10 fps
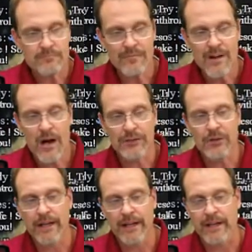I'll do
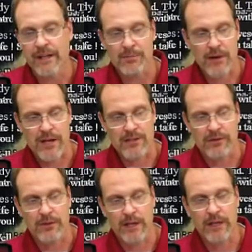like an impression
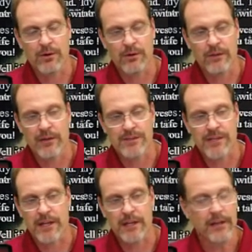video, and I'll
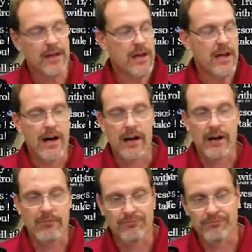say
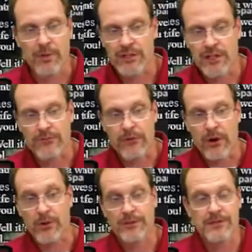um, budget
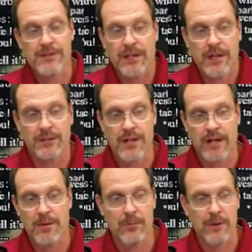drones, and then I'll talk
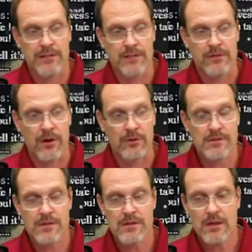about budget
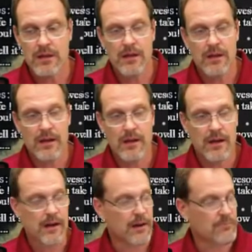drones.
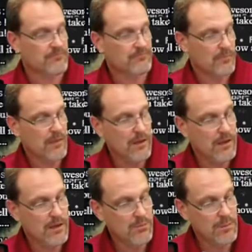Um,
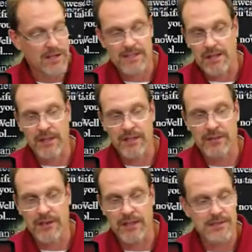because I think
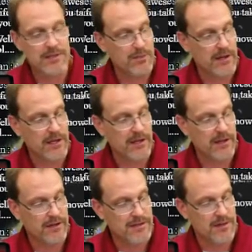there needs to be
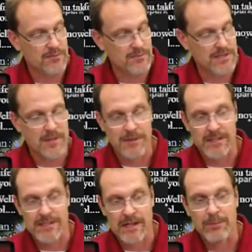uh, some something
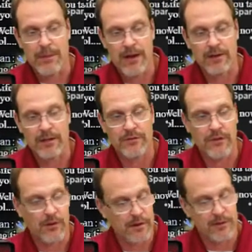said about it. If
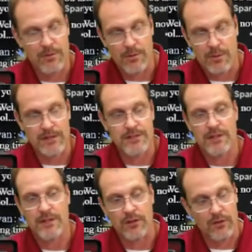you're into a budget
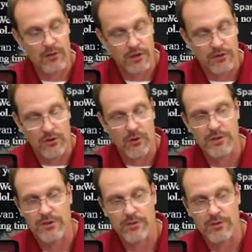and you and you know
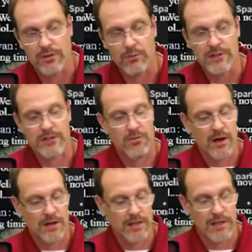what you what you
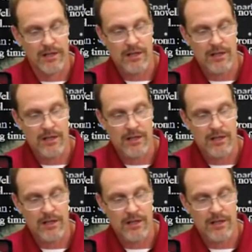want to get,